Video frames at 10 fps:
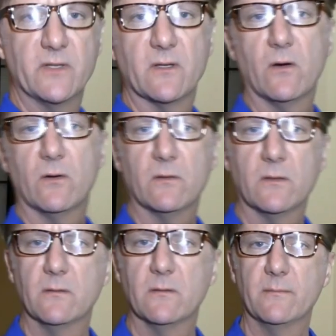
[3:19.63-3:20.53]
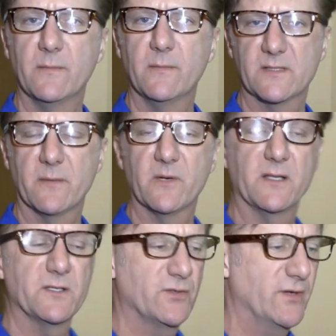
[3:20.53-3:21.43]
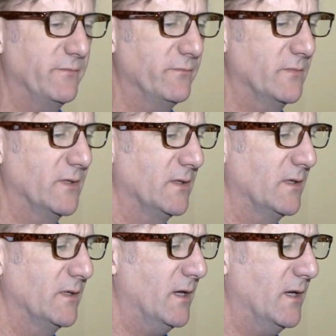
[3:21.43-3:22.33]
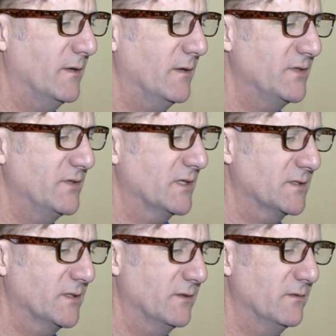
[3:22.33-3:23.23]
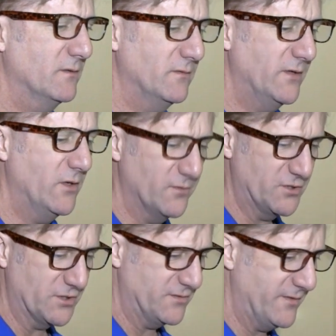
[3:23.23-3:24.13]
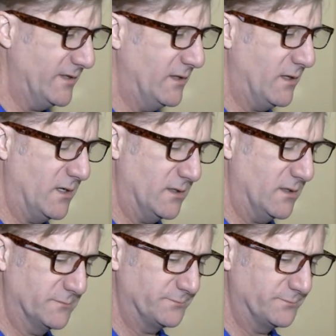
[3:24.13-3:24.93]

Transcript: the whole Midsummer Night's Dream music, so the overture is fairly long.